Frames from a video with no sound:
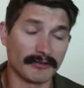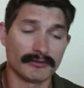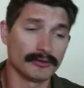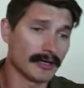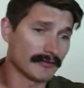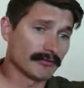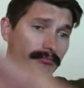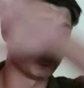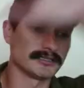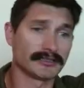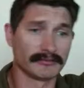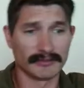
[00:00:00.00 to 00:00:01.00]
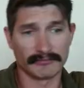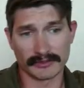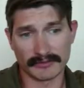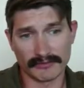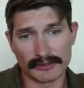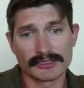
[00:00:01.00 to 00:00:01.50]
If you have a bunch of
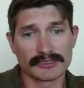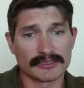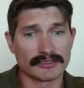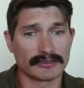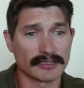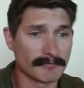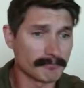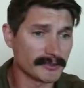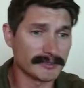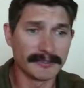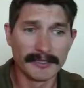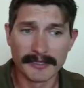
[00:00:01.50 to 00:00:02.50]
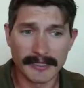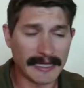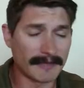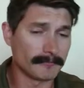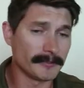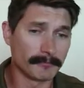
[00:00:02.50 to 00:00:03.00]
different divisions in your company,
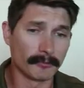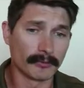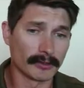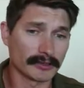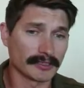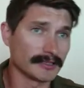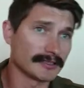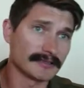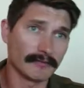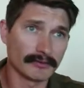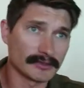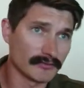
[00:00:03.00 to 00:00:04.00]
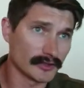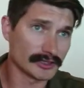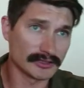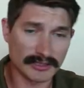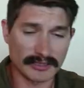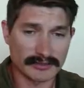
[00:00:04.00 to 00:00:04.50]
have people working in different
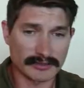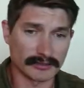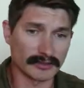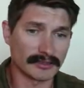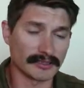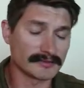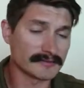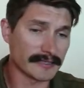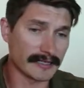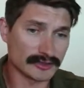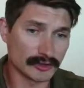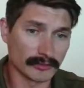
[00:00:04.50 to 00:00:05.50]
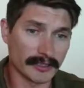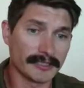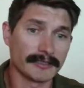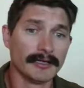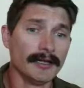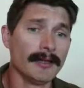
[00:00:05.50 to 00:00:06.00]
divisions on certain things, that's
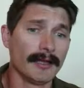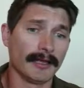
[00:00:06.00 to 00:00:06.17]
great.